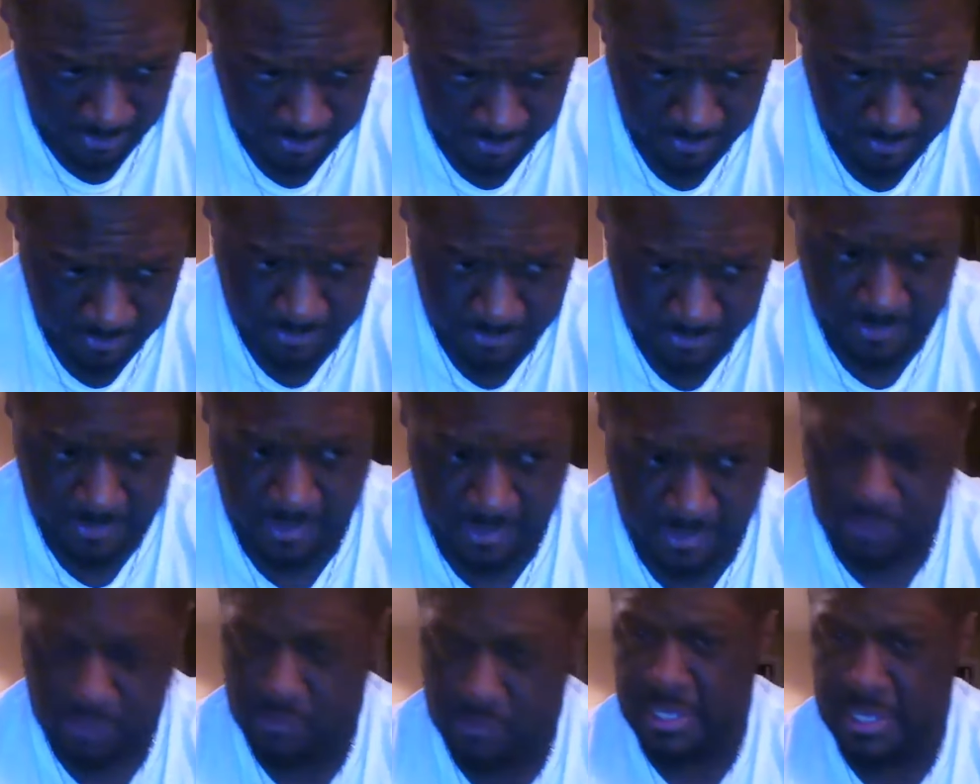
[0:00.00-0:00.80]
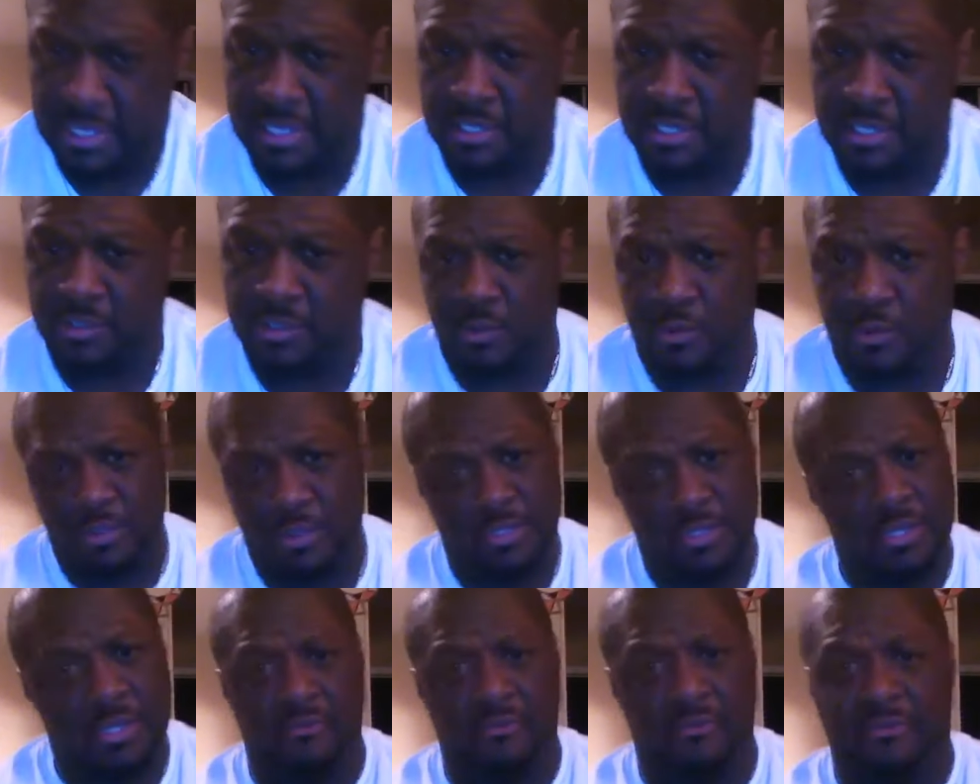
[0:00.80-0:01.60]
It's okay, because we're going to
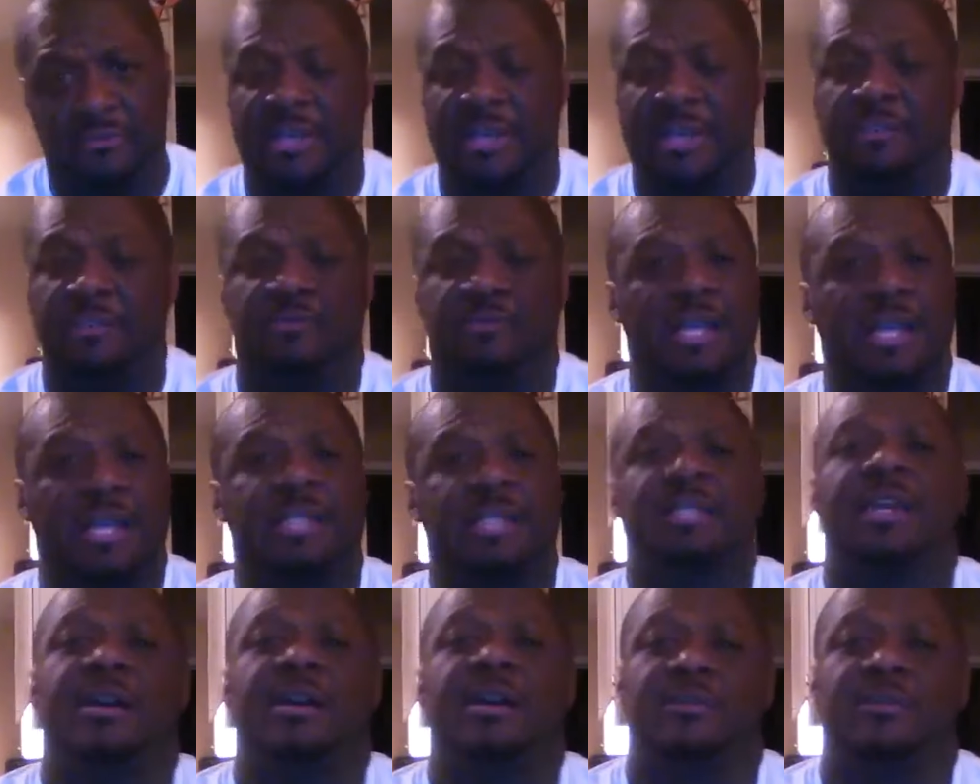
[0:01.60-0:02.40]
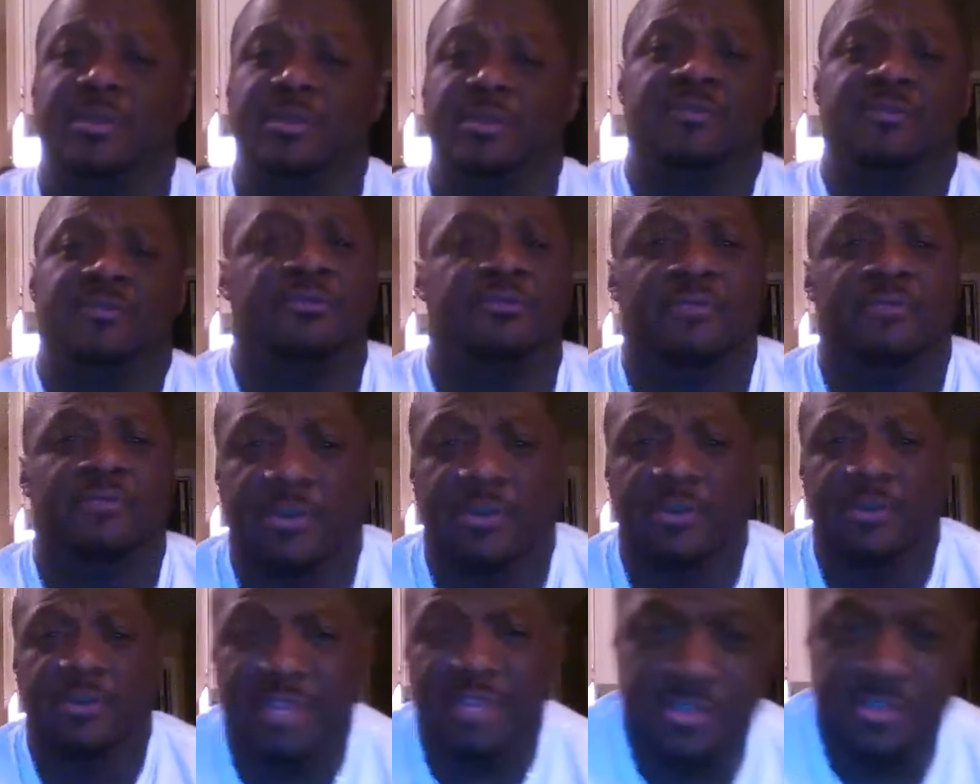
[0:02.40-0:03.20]
deify you right now. I'm giving you
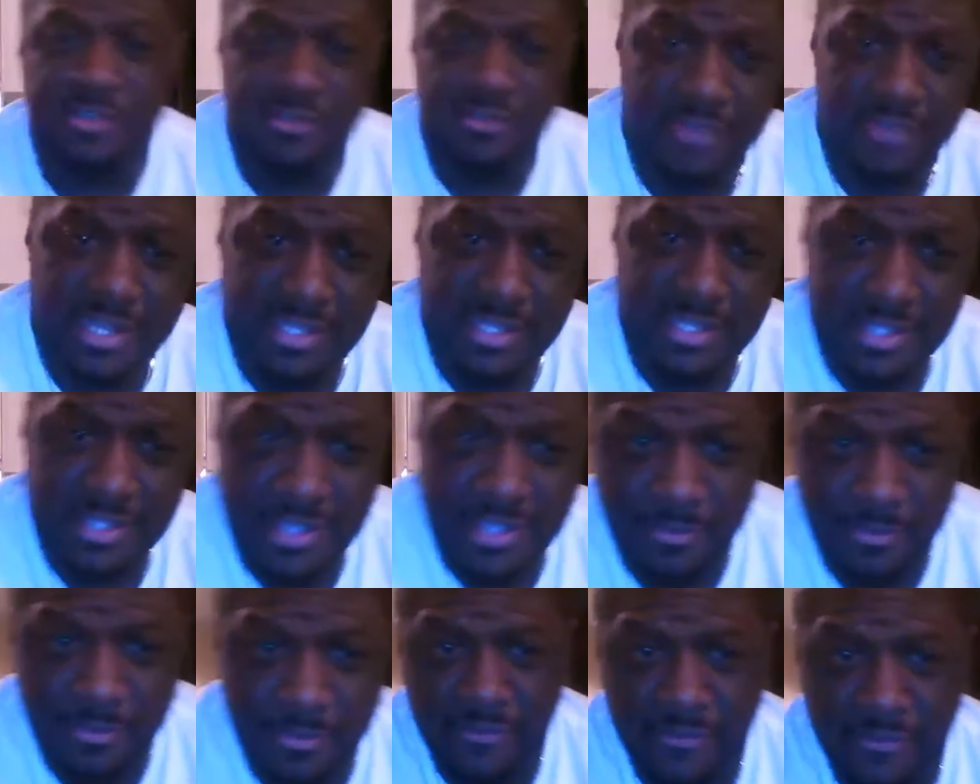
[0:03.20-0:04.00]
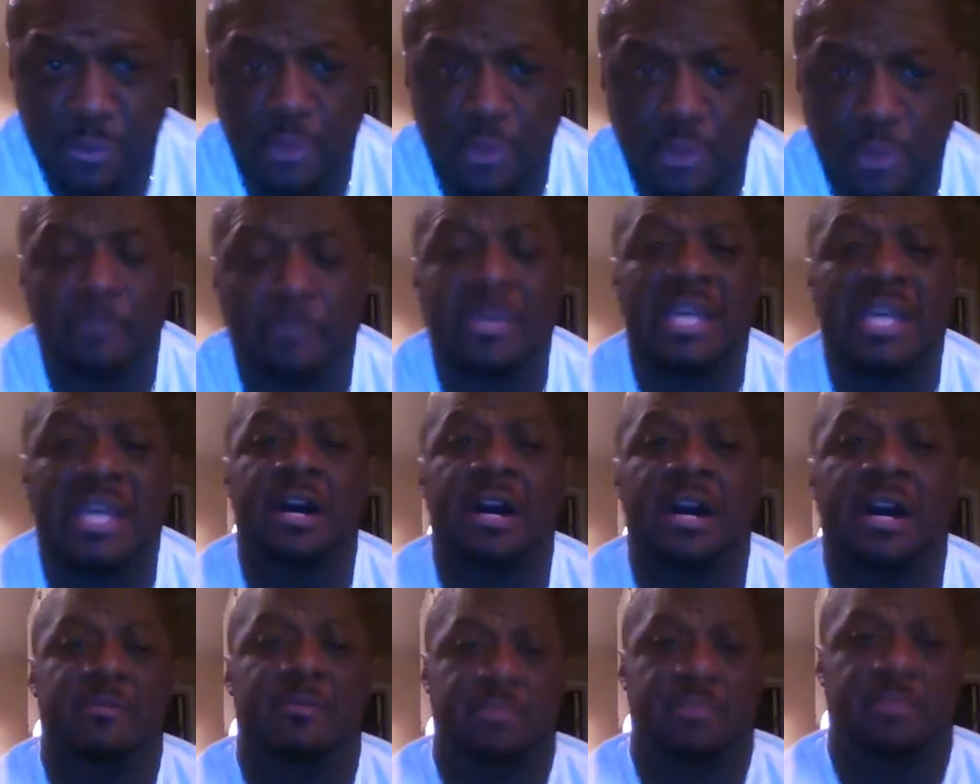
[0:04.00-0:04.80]
veneration right now. I'm giving you the big up,
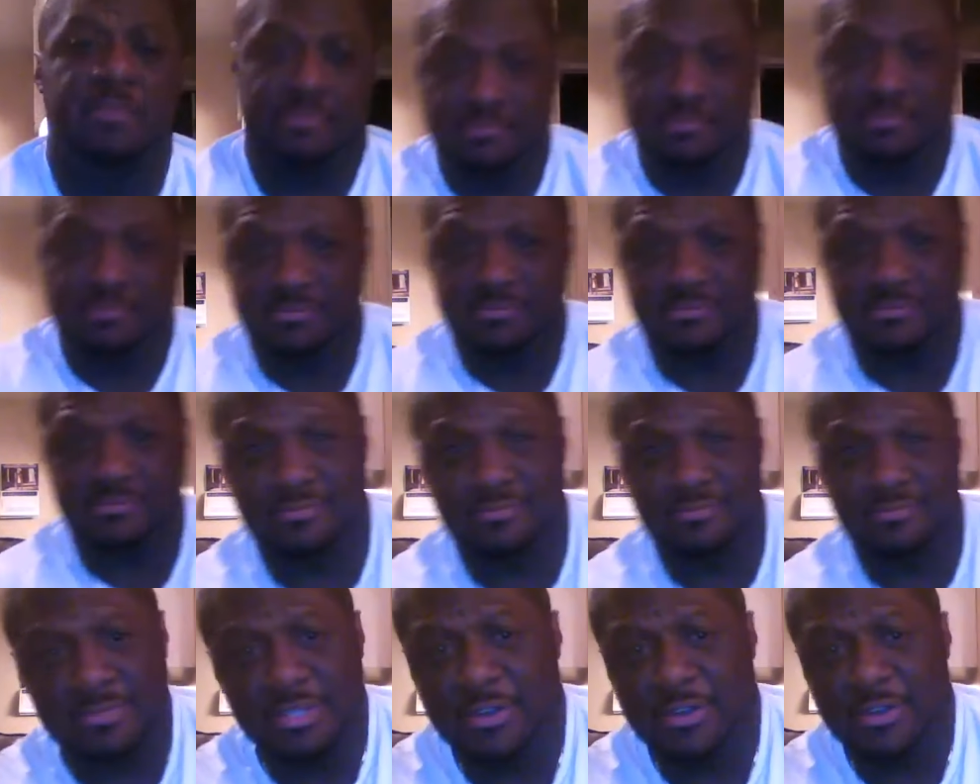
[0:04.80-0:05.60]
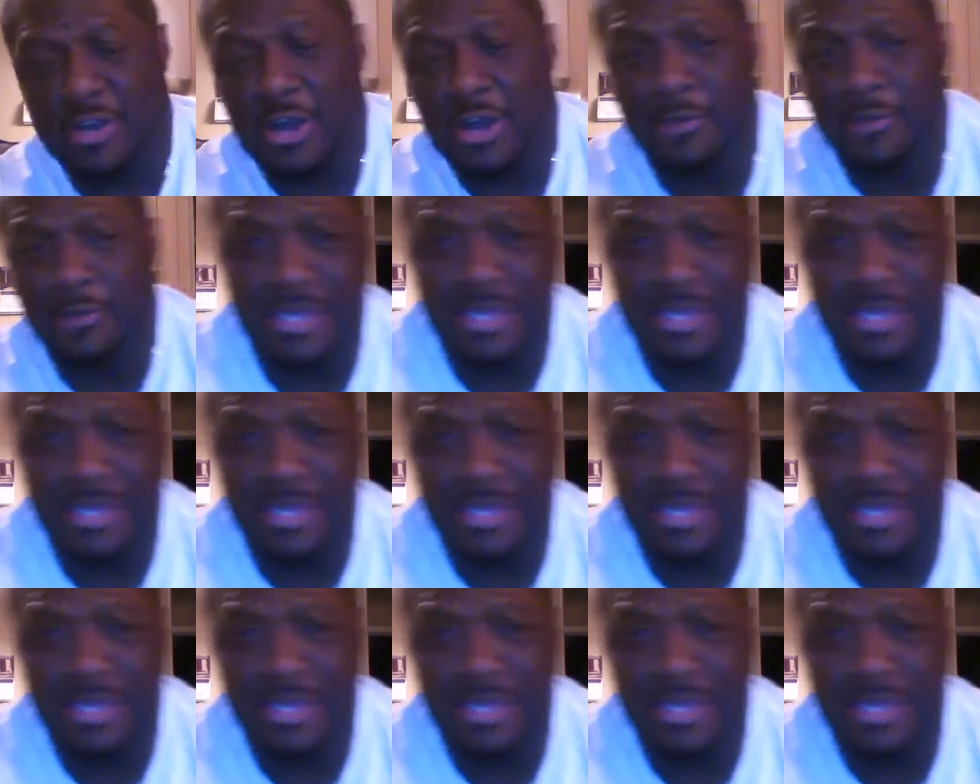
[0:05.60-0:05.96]
little homie.